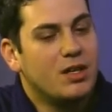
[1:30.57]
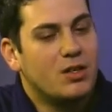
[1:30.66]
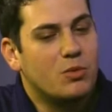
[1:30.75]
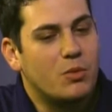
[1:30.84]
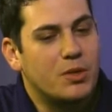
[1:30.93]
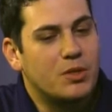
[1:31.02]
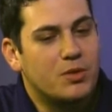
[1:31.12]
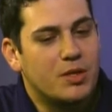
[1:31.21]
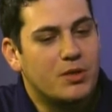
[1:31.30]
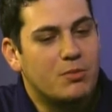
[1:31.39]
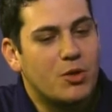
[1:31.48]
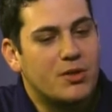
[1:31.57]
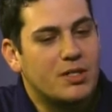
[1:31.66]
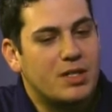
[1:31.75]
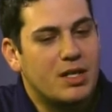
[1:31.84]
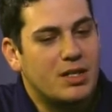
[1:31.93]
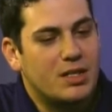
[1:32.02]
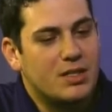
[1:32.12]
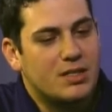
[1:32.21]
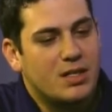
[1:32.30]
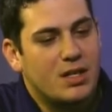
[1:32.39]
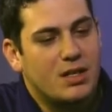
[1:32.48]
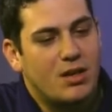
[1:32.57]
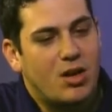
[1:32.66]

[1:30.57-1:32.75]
what we do here at Murray State is uh,